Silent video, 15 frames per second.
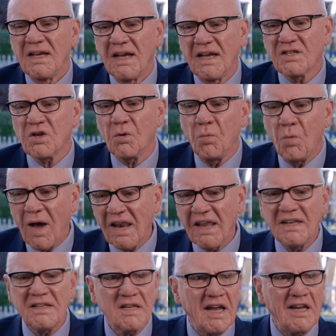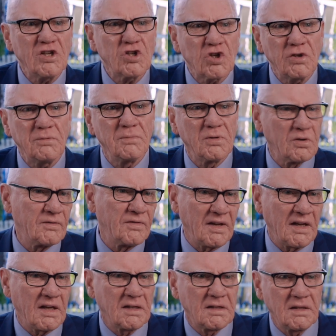It's a well-intentioned
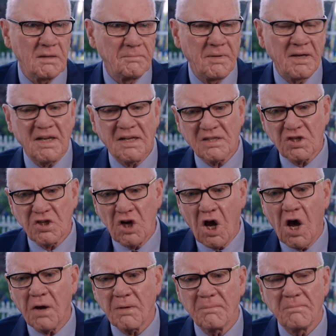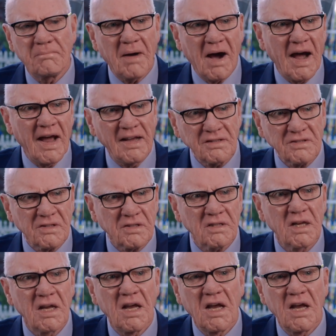movie, but it's not pious.